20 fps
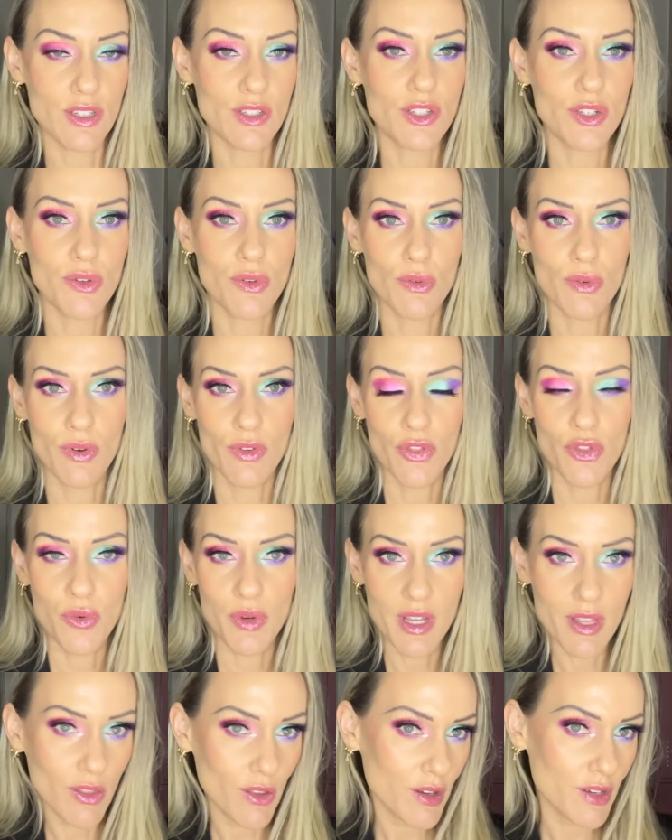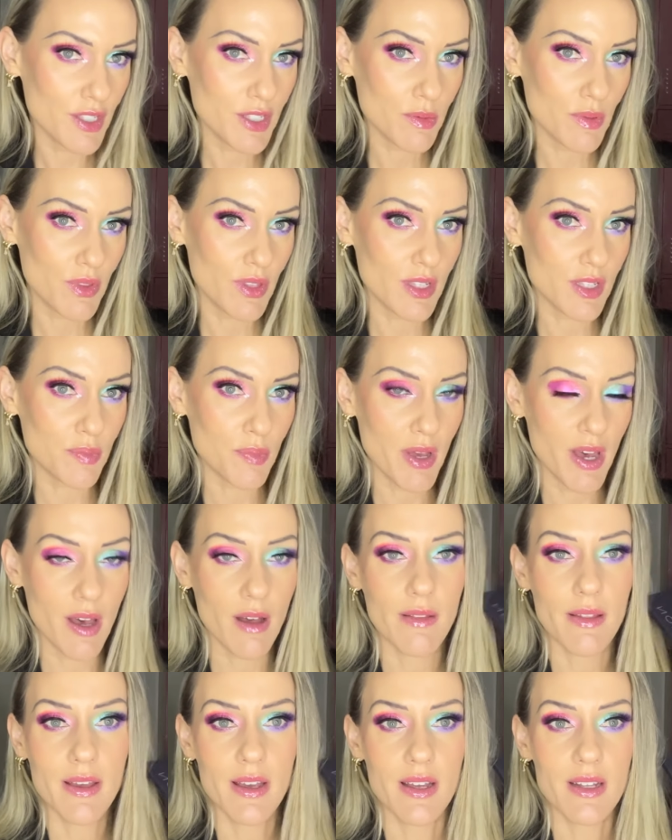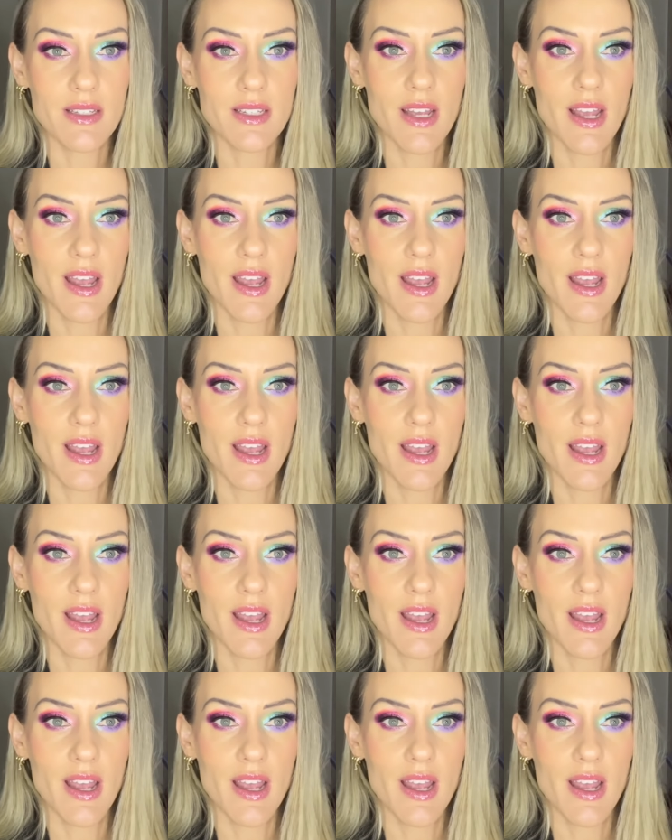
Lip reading: do 3 looks with this palette,